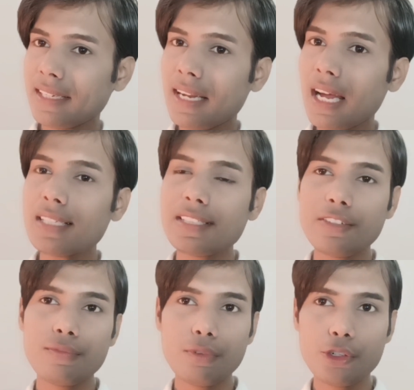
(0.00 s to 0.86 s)
And the last
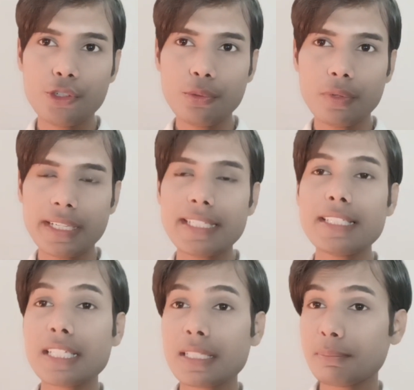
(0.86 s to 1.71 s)
tip for you
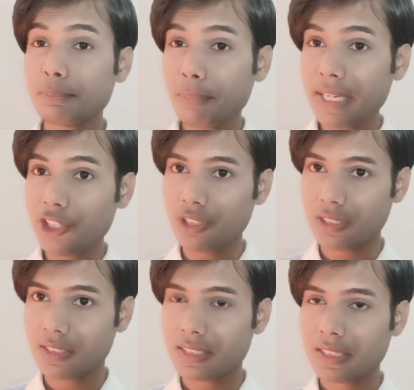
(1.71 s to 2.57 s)
is
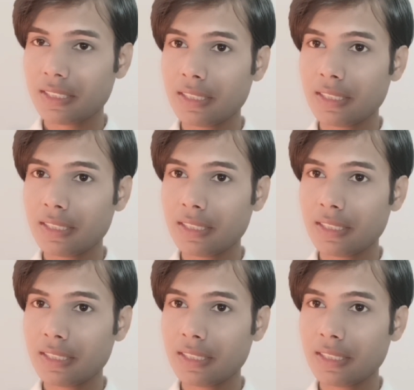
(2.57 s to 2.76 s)
patience.